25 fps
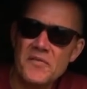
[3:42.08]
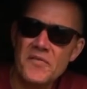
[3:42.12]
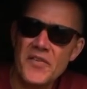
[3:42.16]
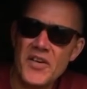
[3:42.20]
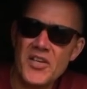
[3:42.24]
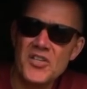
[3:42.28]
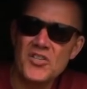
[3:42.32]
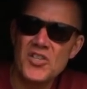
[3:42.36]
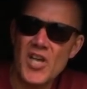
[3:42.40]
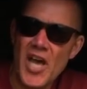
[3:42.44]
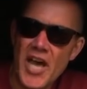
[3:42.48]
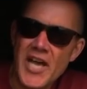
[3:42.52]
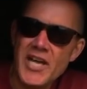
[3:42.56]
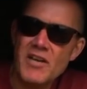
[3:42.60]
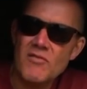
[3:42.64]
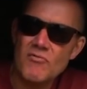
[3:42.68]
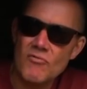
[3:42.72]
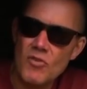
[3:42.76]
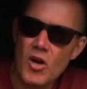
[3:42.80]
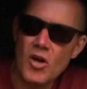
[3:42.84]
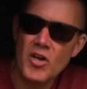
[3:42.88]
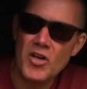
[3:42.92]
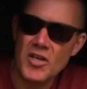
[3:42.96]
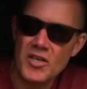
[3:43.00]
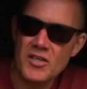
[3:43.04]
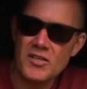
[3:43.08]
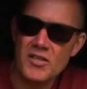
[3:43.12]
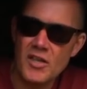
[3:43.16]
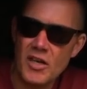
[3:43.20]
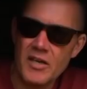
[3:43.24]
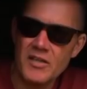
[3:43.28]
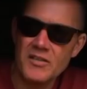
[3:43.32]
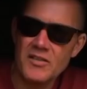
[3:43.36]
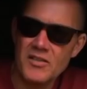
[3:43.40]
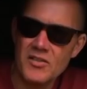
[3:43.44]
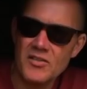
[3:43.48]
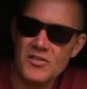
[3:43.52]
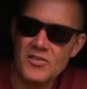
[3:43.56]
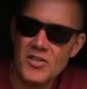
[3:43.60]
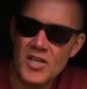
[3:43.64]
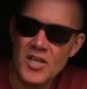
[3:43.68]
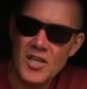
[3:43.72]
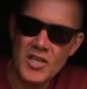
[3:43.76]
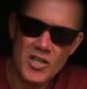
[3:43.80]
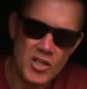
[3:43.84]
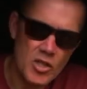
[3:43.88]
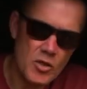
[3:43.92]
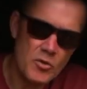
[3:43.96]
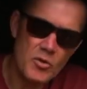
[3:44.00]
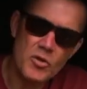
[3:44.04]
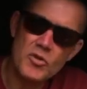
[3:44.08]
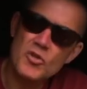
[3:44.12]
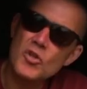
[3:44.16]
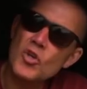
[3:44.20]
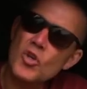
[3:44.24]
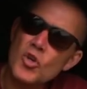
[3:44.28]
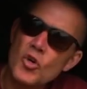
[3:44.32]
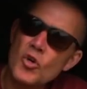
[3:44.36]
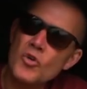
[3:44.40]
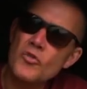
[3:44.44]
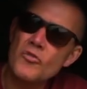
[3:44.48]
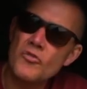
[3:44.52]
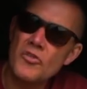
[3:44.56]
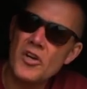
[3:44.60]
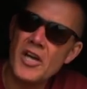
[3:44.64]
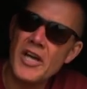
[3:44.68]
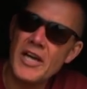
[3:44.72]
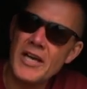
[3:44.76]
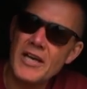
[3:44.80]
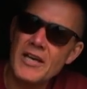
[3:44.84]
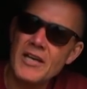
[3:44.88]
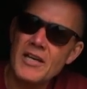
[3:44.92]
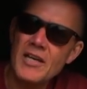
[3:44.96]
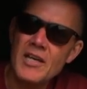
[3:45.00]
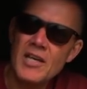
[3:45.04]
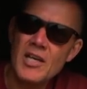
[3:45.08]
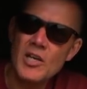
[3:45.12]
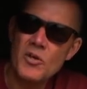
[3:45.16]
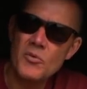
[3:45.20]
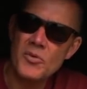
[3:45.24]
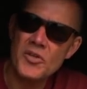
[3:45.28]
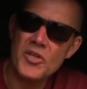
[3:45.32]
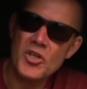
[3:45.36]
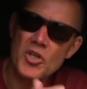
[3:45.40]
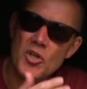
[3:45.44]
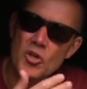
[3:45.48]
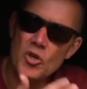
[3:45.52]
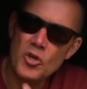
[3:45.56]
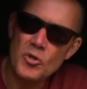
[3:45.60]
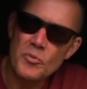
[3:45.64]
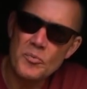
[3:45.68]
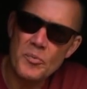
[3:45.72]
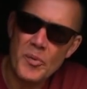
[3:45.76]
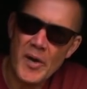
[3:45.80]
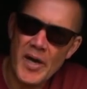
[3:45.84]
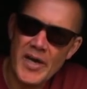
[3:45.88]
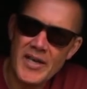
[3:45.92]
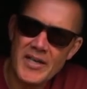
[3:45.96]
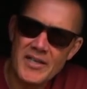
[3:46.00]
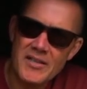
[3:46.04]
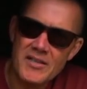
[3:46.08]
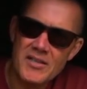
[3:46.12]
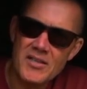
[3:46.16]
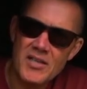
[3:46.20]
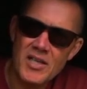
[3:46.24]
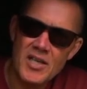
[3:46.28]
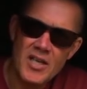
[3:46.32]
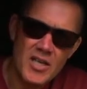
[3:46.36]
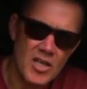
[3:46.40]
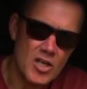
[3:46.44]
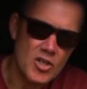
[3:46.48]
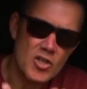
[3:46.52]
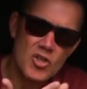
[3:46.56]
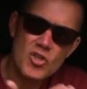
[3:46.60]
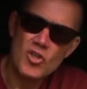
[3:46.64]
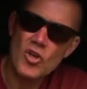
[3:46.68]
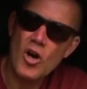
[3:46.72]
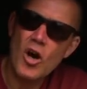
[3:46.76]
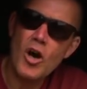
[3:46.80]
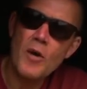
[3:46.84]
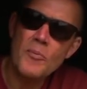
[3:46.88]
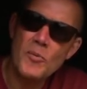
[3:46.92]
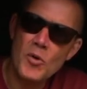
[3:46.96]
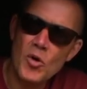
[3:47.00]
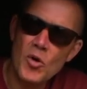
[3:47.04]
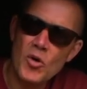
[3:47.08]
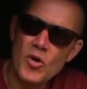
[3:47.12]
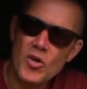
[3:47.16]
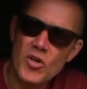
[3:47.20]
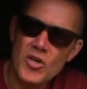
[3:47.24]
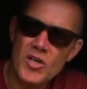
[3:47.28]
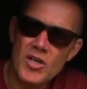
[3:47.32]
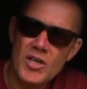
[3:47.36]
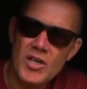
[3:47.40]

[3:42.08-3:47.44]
fish ain't rocket scientists. You use a good rig with a good bait, a sharp hook,